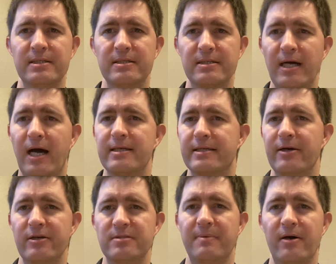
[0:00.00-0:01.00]
God
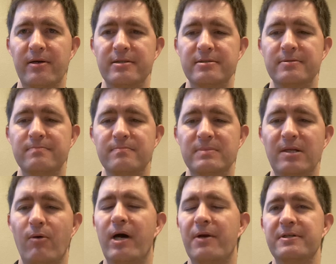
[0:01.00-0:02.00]
cares about us.
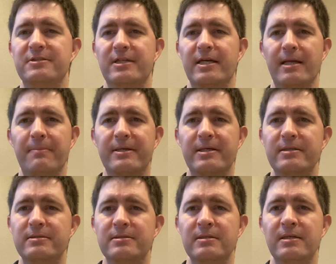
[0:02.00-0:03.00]
Now, why do I say that?
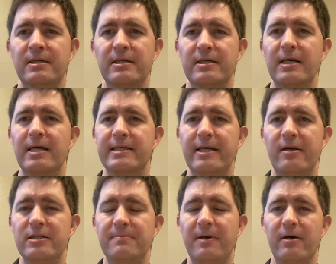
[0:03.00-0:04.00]
Because God
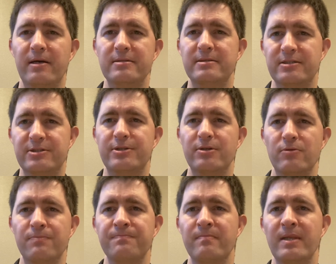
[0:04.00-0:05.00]
cares about us, that's
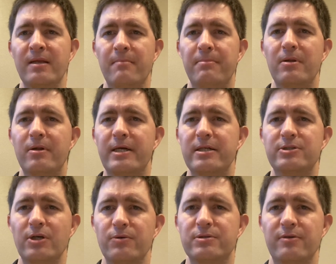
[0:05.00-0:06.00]
true. But look at
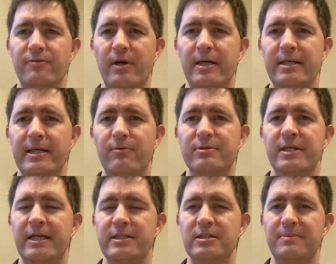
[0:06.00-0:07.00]
Joseph, right? He was
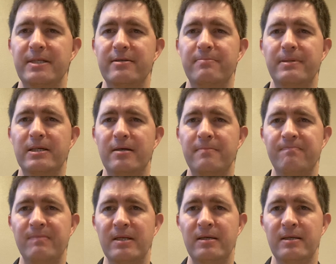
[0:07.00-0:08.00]
in Egypt. He had
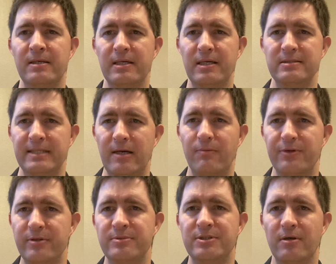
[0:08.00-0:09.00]
become content
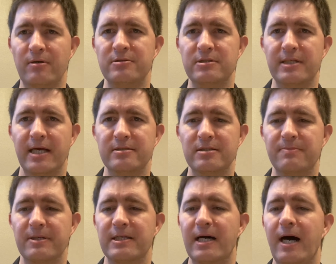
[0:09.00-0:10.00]
with his circumstances,
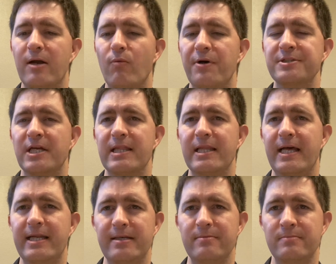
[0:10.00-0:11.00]
but God wasn't going to
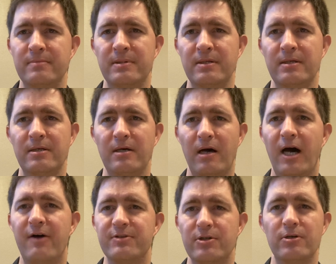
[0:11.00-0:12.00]
let him
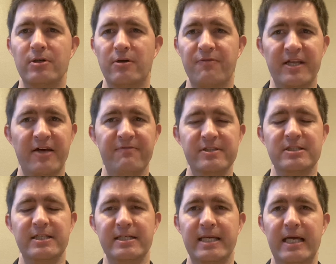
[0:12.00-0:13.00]
off the hook for that
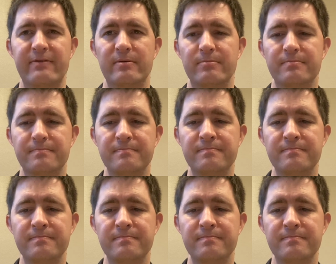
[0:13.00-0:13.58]
vision he gave him.